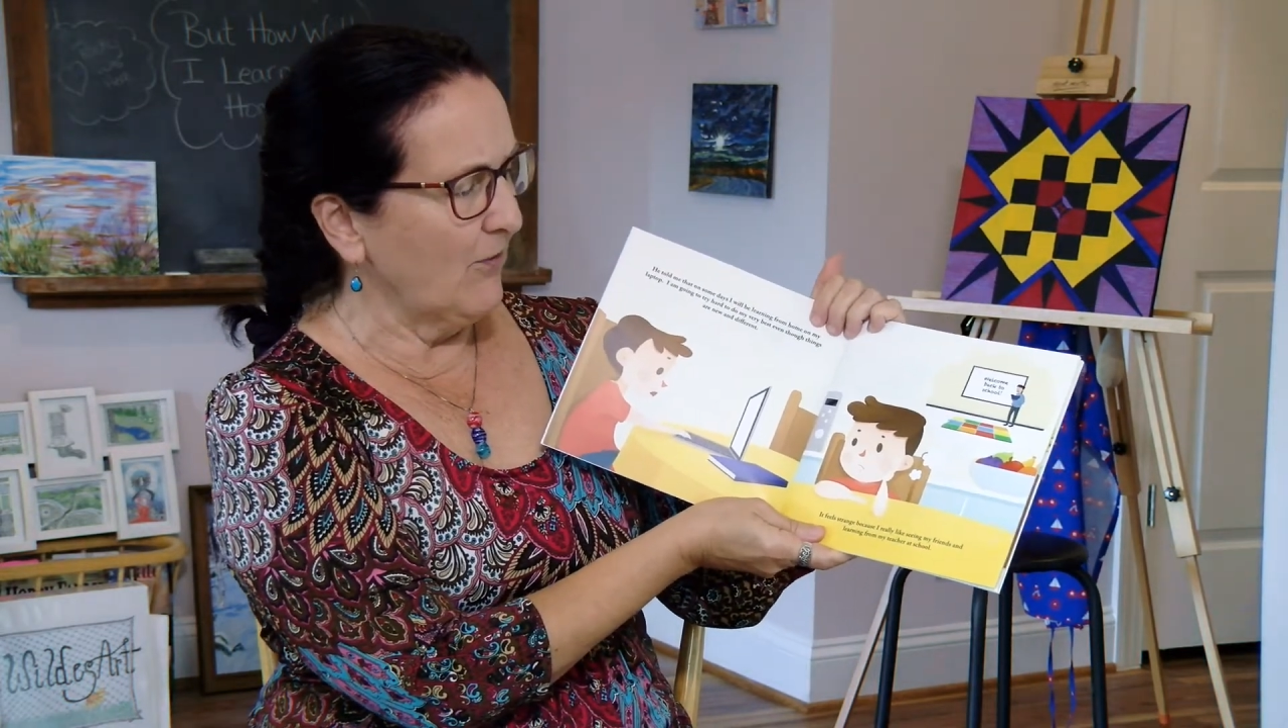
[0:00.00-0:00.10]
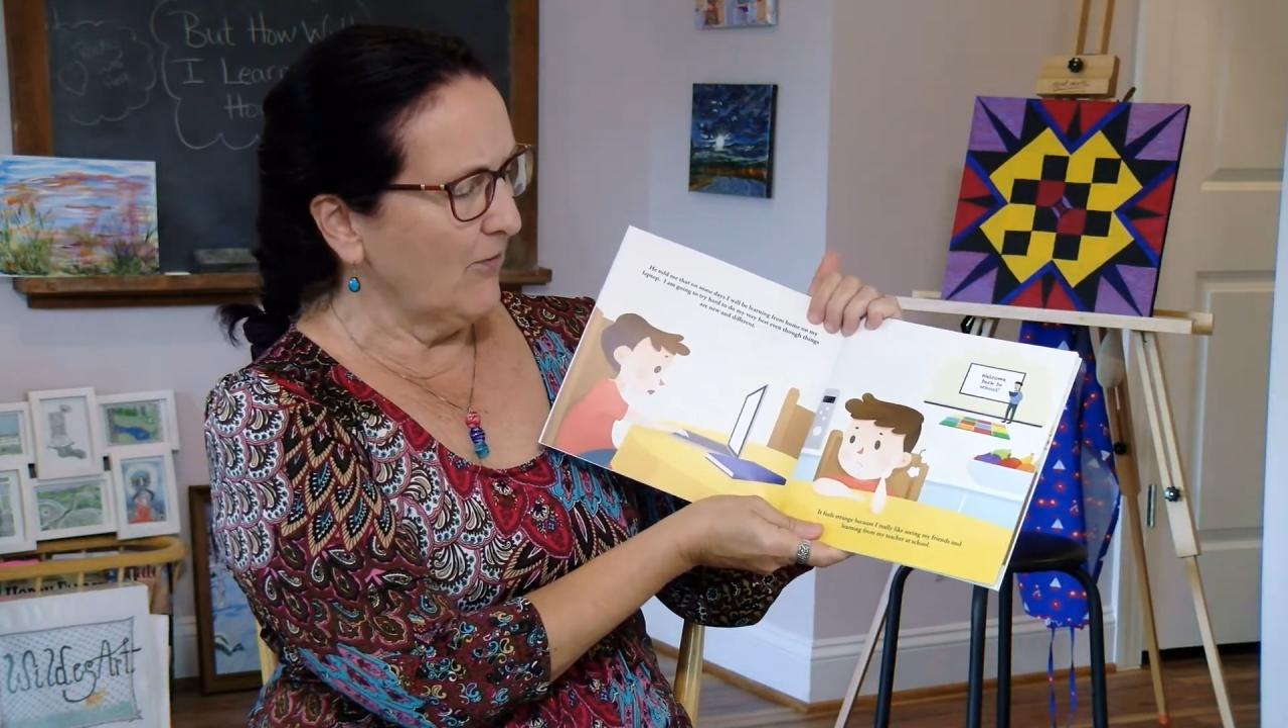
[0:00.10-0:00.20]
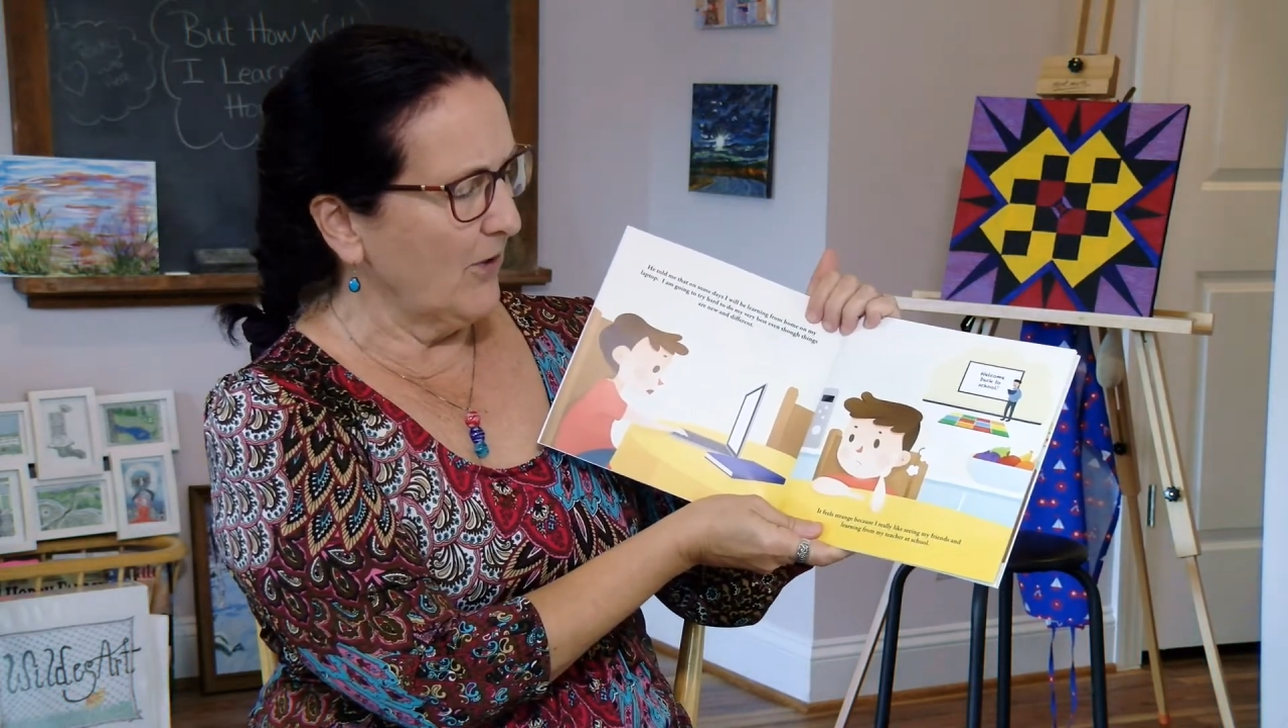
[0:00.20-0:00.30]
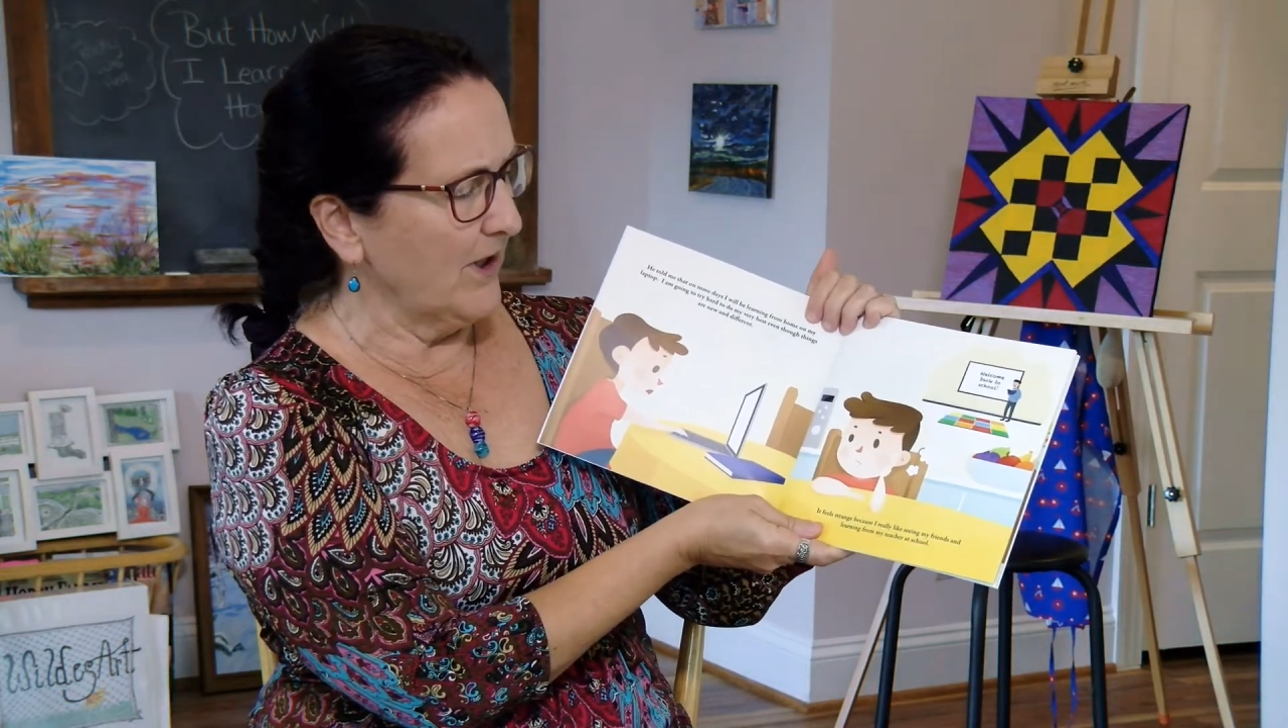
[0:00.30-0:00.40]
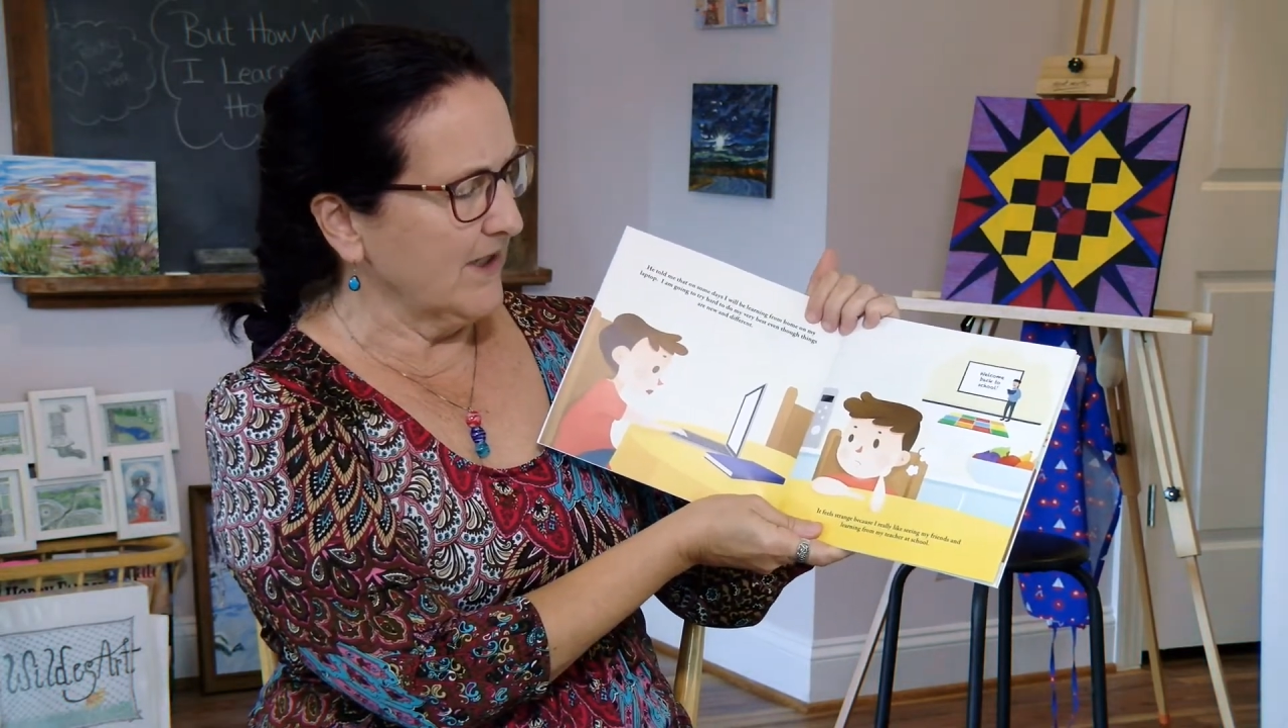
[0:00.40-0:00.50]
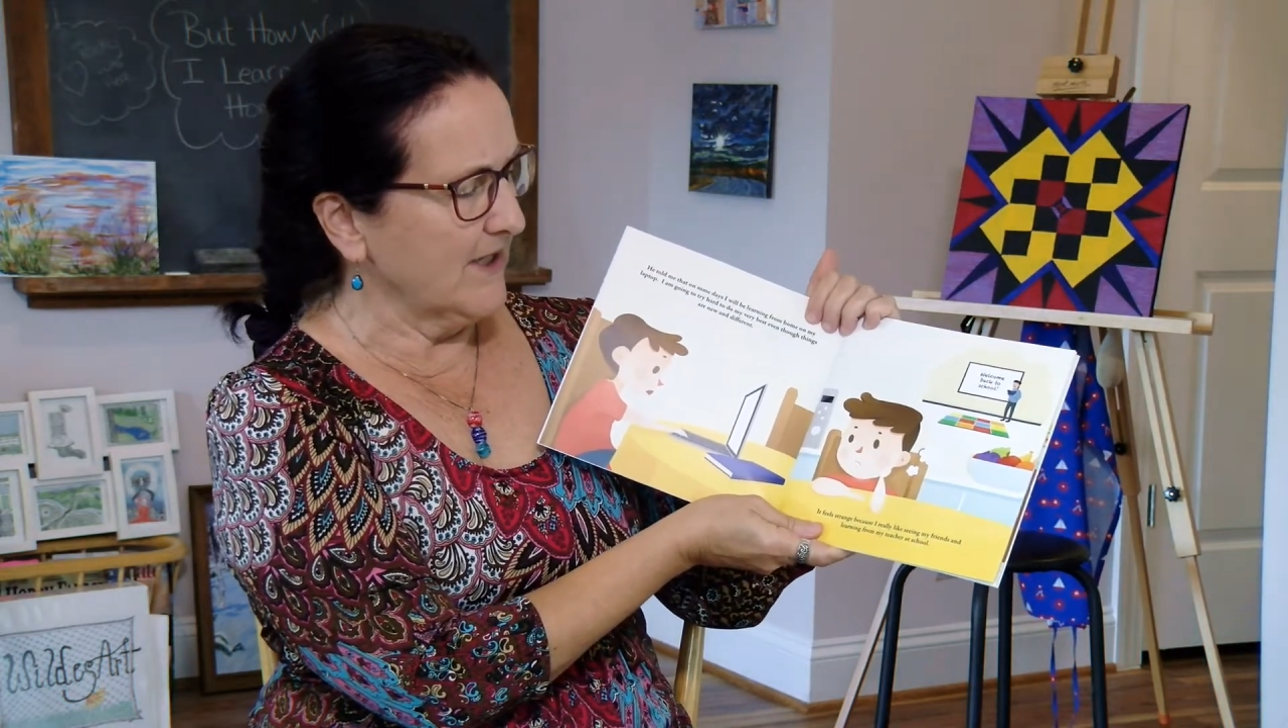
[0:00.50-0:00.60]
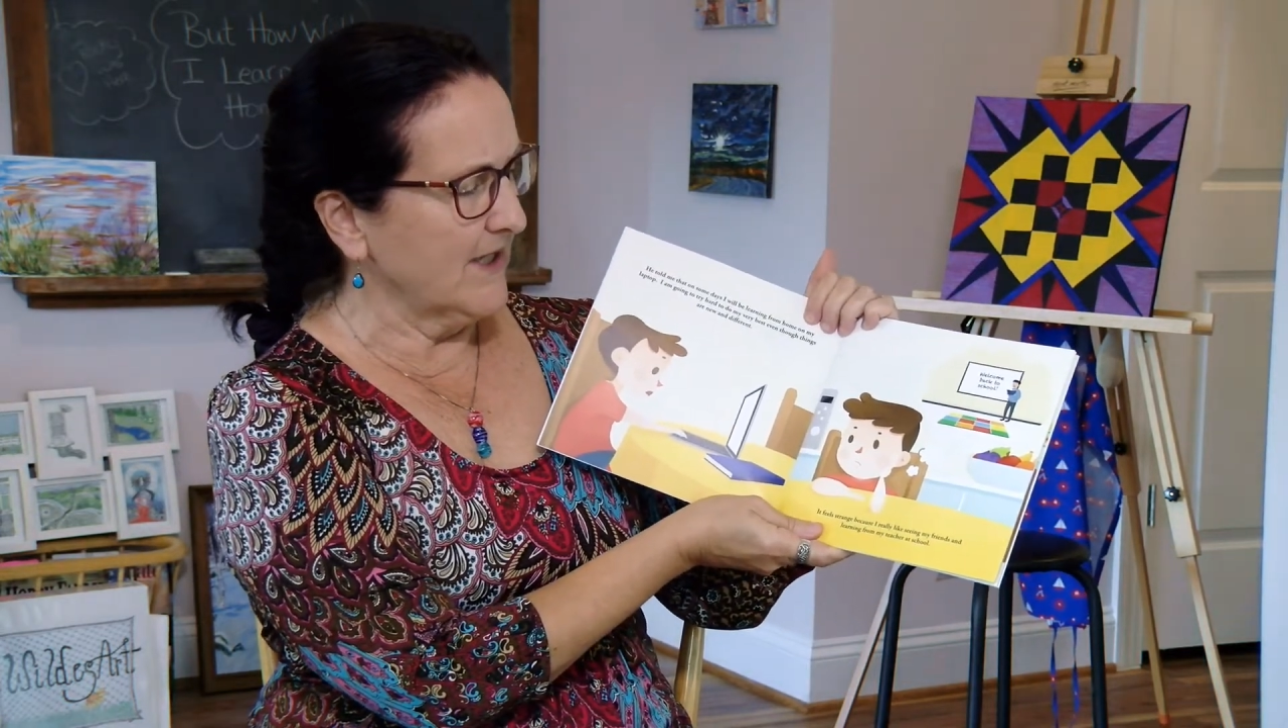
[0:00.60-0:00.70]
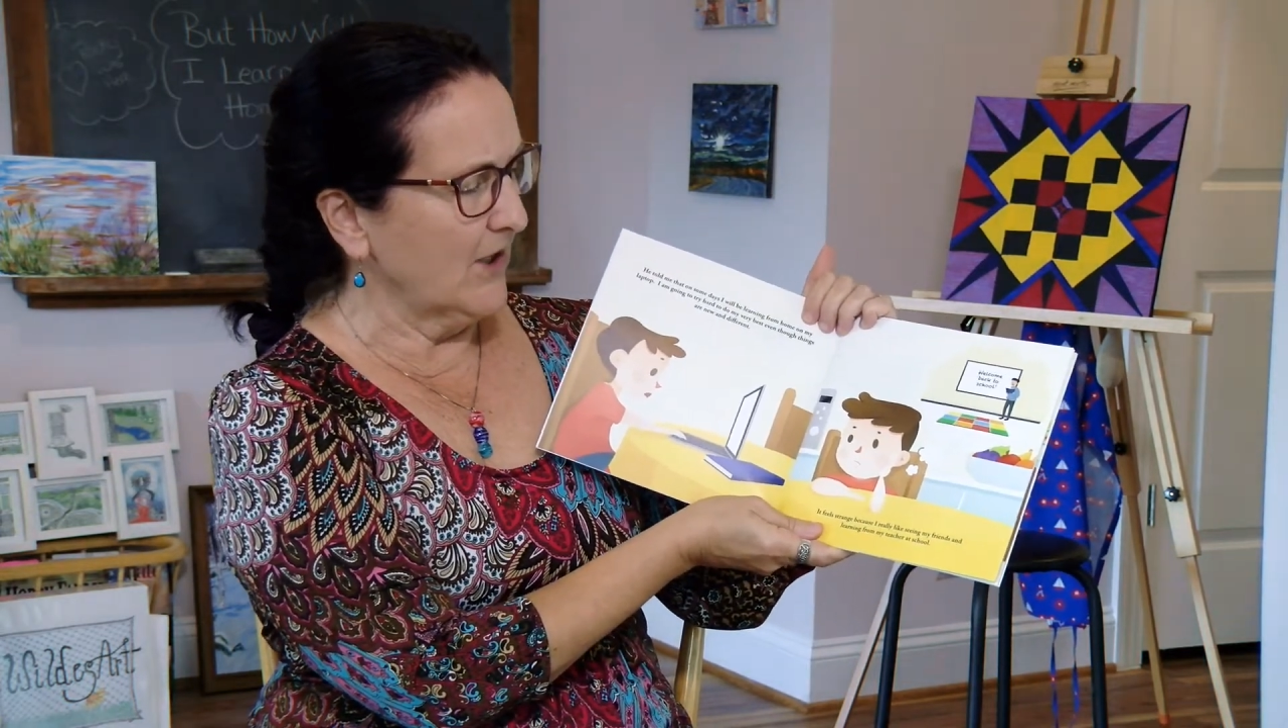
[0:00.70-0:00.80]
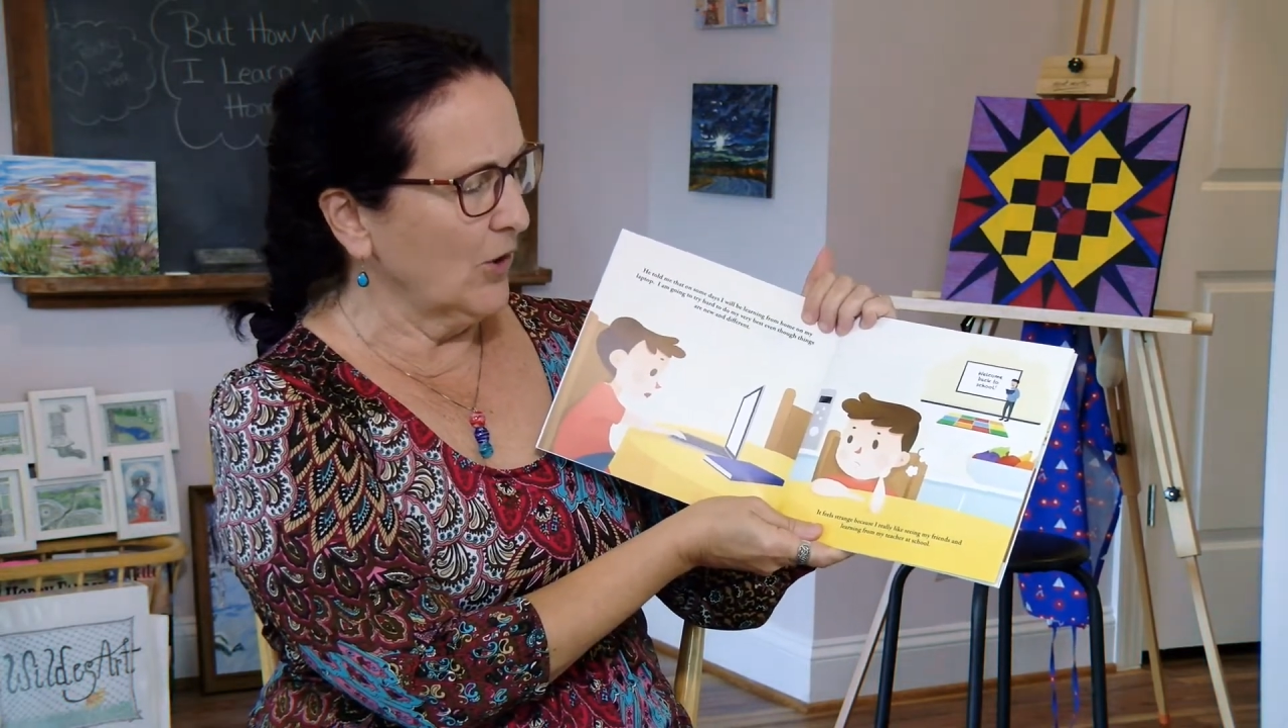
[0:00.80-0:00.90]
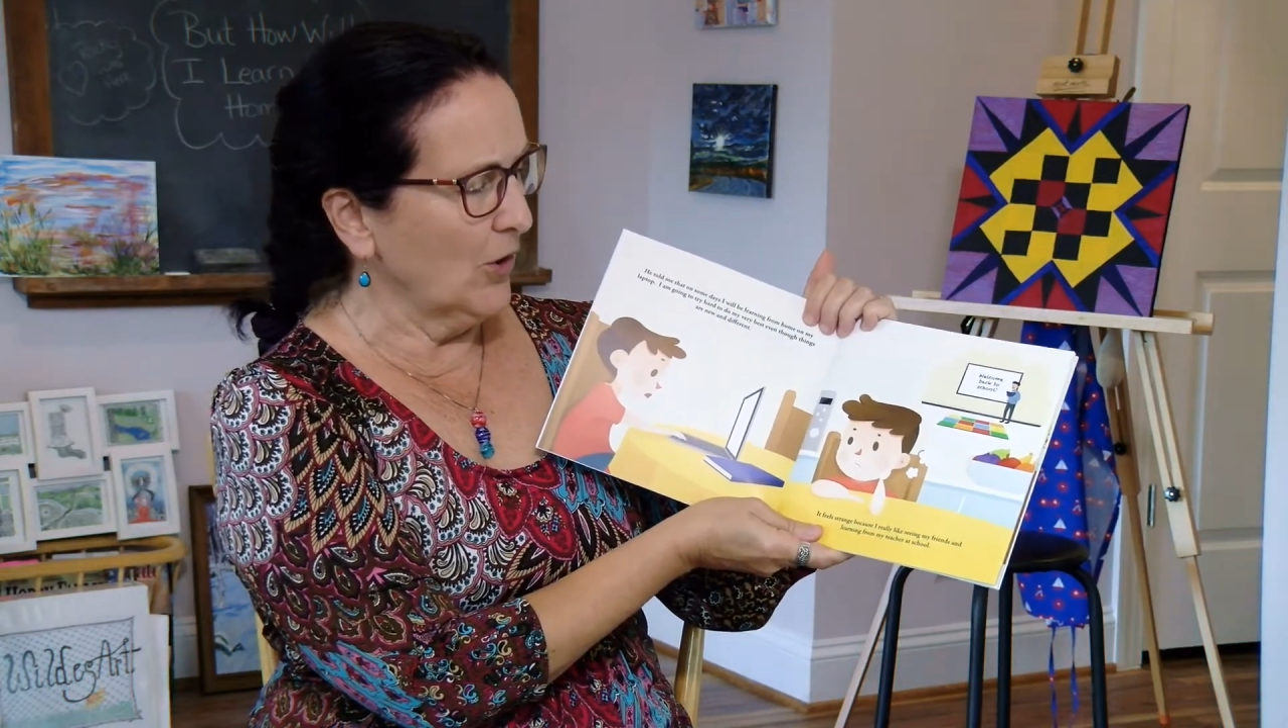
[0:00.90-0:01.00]

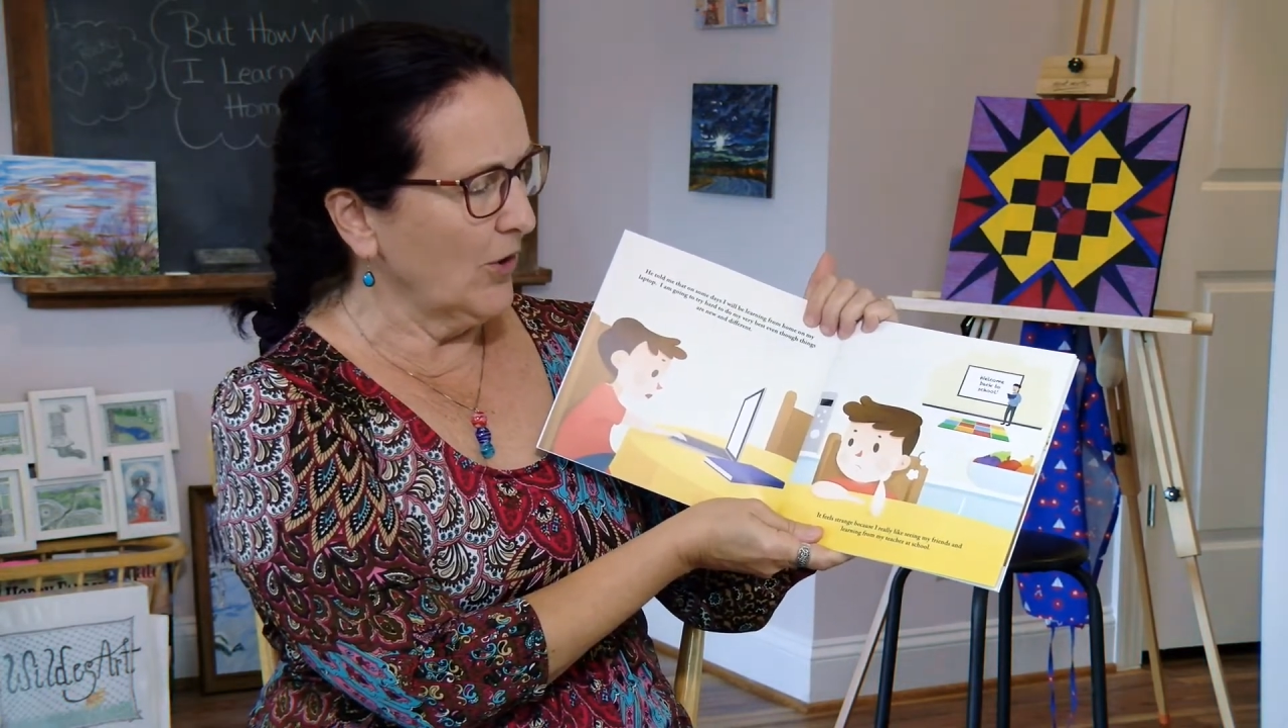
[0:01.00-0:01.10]
friends and